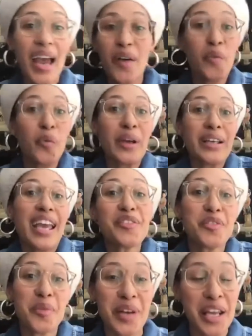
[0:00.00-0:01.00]
what can
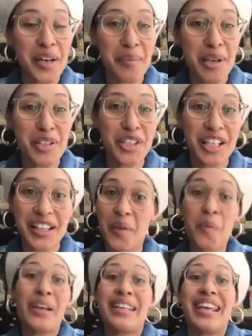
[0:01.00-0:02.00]
you do in animation and like
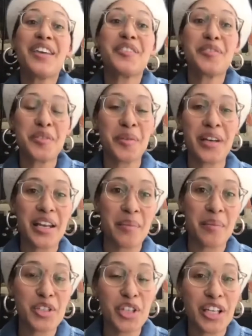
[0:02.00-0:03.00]
what can't you do in
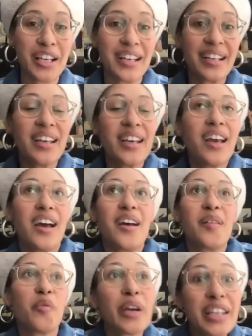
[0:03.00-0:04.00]
animation and
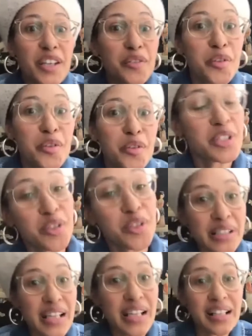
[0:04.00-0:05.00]
um, what can you do with
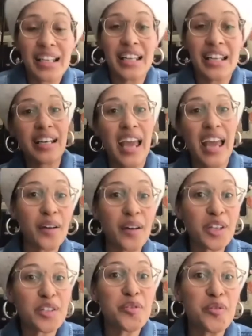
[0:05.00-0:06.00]
storytelling and how
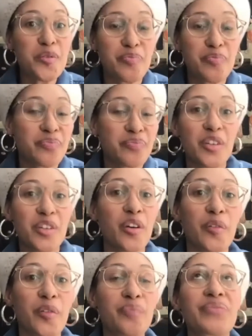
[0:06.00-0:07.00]
can you you
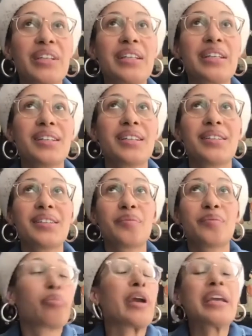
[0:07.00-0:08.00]
know
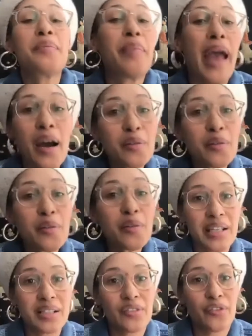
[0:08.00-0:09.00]
break
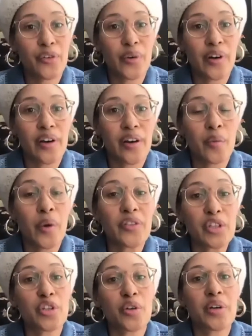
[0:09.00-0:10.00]
boundaries for what the
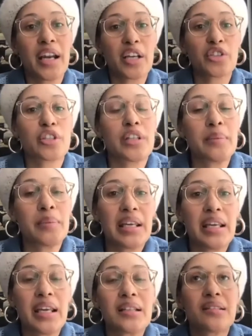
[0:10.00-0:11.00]
show could actually
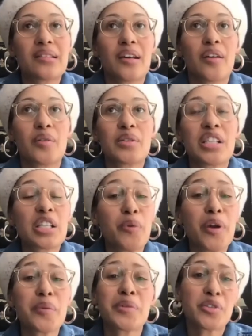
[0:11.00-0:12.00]
be. And so Six
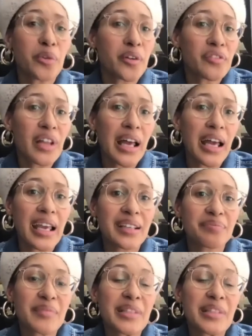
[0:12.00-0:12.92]
Point was sort of like,